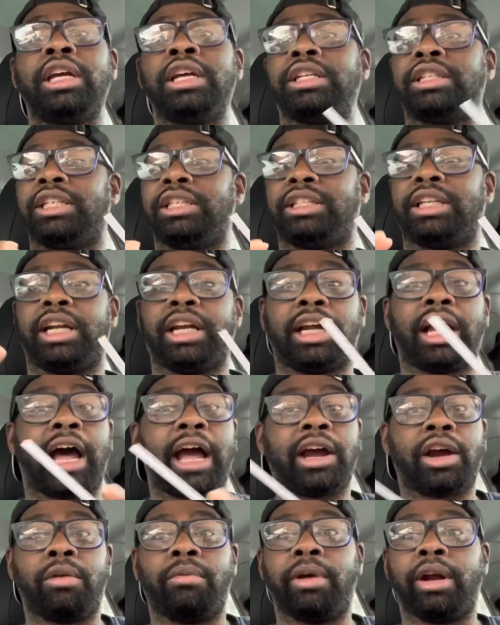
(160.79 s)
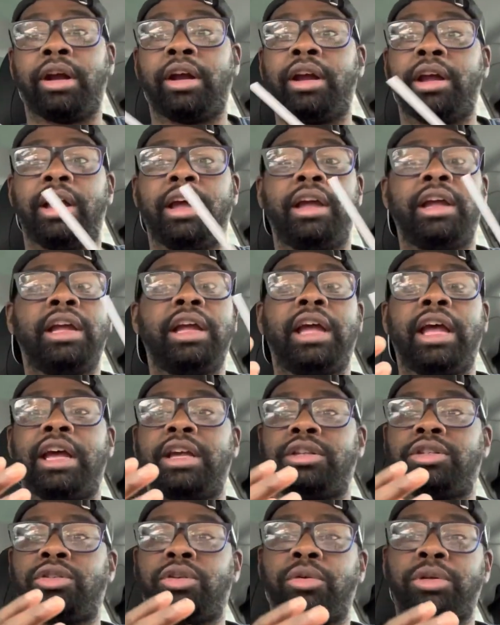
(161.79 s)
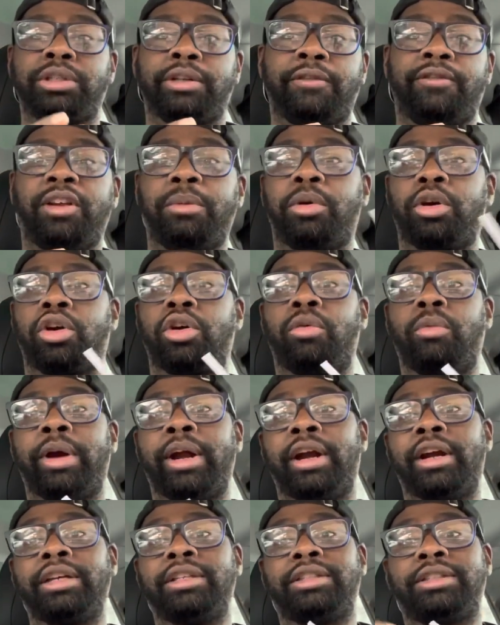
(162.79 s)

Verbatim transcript: She said a guy could wear it, as so as a female could wear it.